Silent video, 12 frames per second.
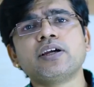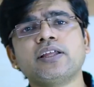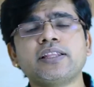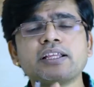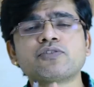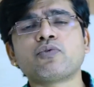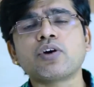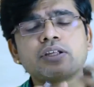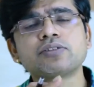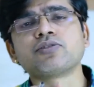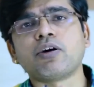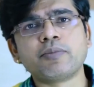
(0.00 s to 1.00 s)
and that's what
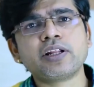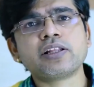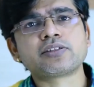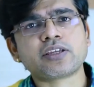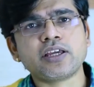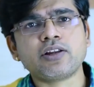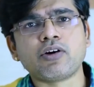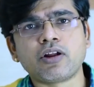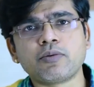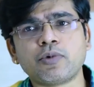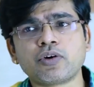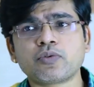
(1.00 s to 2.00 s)
is nominal scale
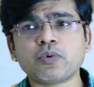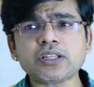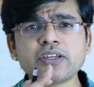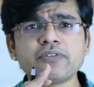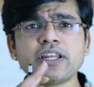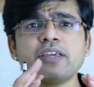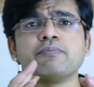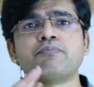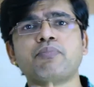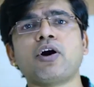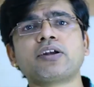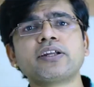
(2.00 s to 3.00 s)
all about. One thing very
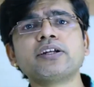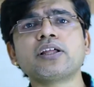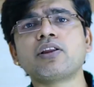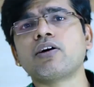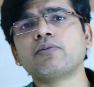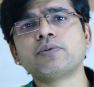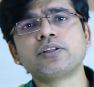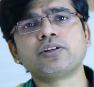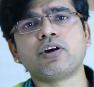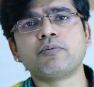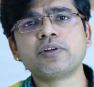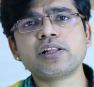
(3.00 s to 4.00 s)
important along with the
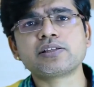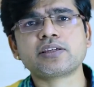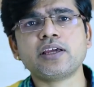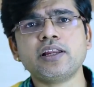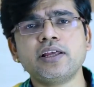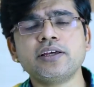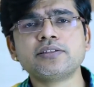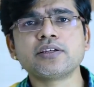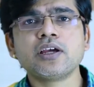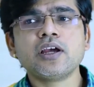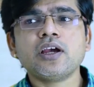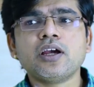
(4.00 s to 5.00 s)
nominal scale
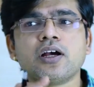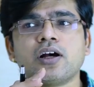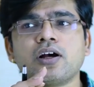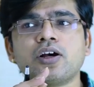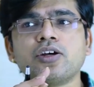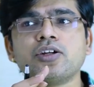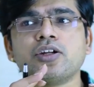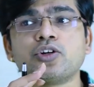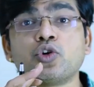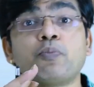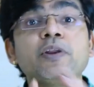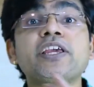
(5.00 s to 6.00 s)
is
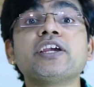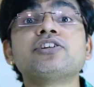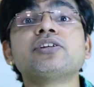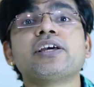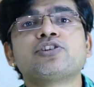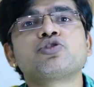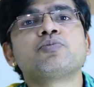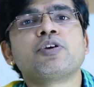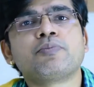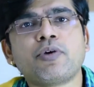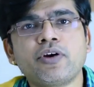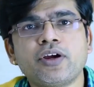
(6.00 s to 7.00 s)
duplication has to be
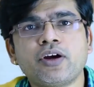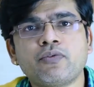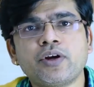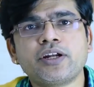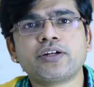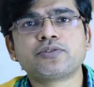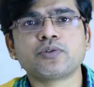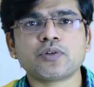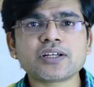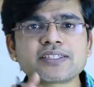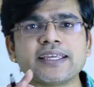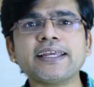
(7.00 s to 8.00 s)
avoided. So
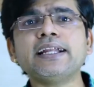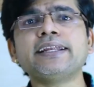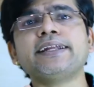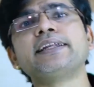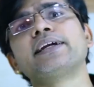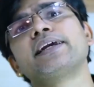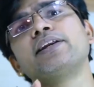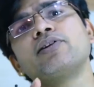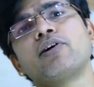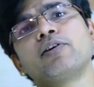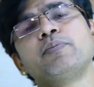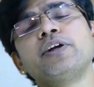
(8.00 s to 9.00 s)
a single data
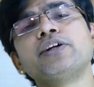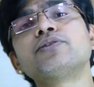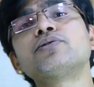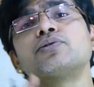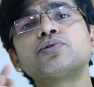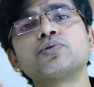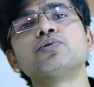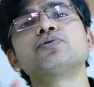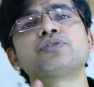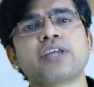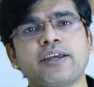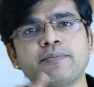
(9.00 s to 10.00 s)
cannot be into two
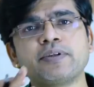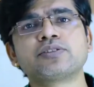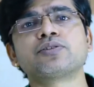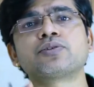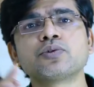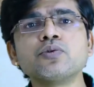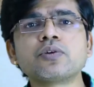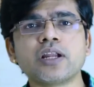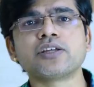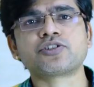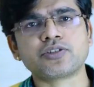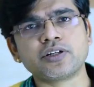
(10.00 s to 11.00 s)
segments or two
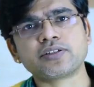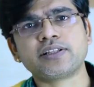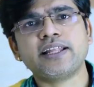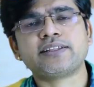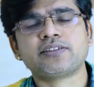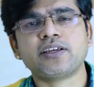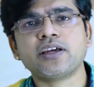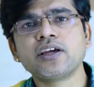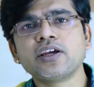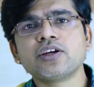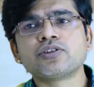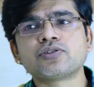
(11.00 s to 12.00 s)
clusters, let's say.
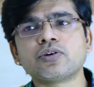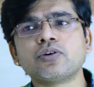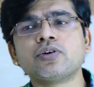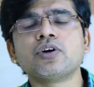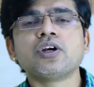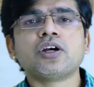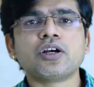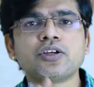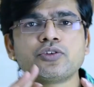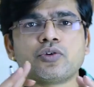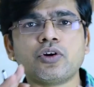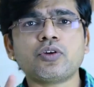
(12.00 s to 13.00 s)
So
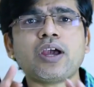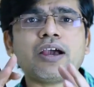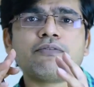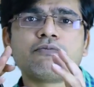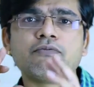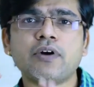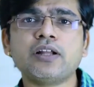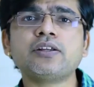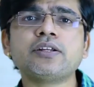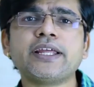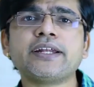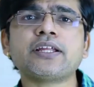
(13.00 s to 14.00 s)
you got to have
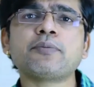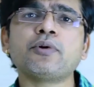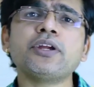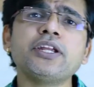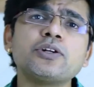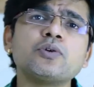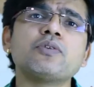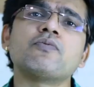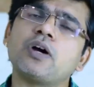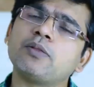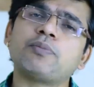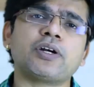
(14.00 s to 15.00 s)
one data point into
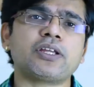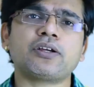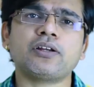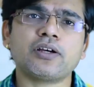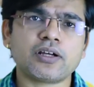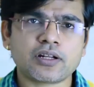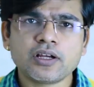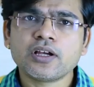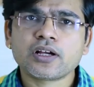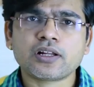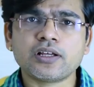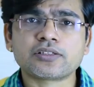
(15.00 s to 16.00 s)
one particular
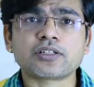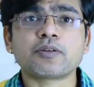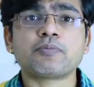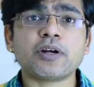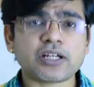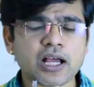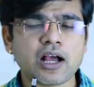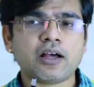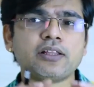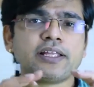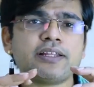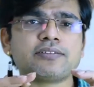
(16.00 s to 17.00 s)
cluster. But
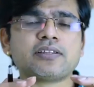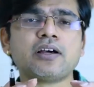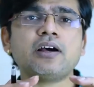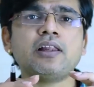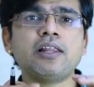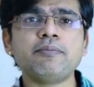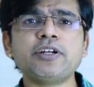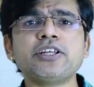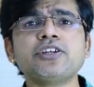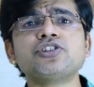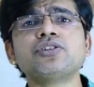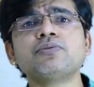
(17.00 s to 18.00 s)
there is a
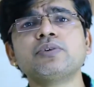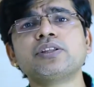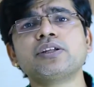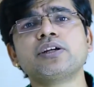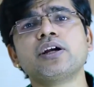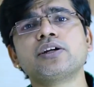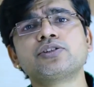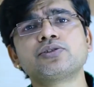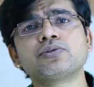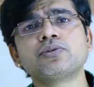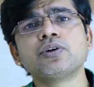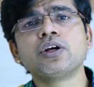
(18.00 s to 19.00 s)
limitation with regard
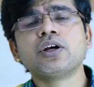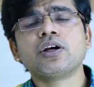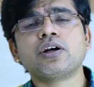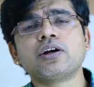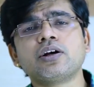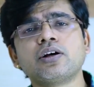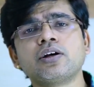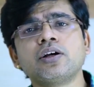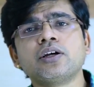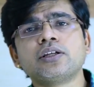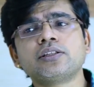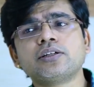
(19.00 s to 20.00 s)
to
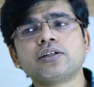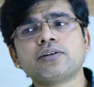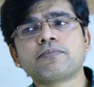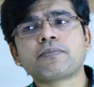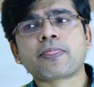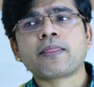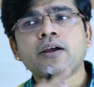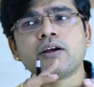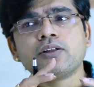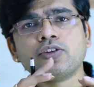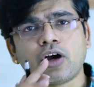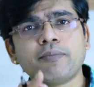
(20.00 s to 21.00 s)
the
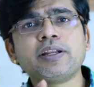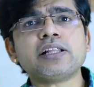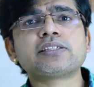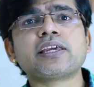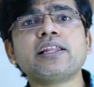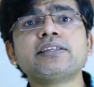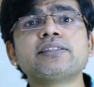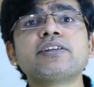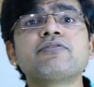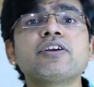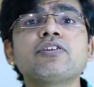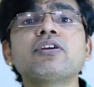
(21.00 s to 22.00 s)
nominal scale is
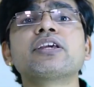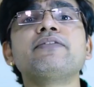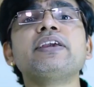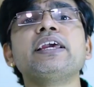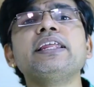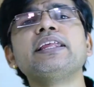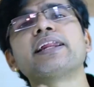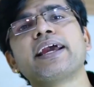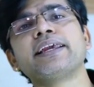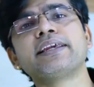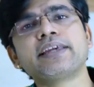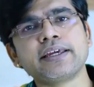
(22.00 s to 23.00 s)
that we are not giving any
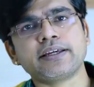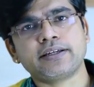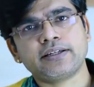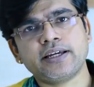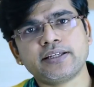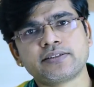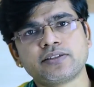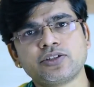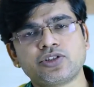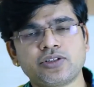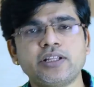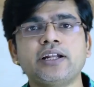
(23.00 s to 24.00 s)
ranking as
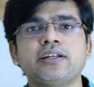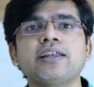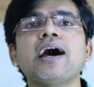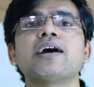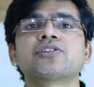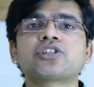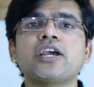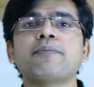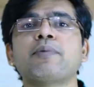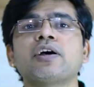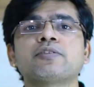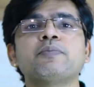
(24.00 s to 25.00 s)
such, that large
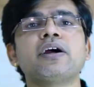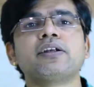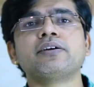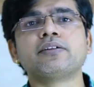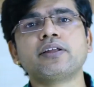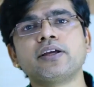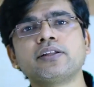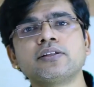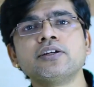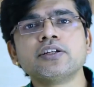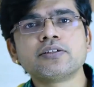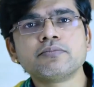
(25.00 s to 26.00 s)
cap are better than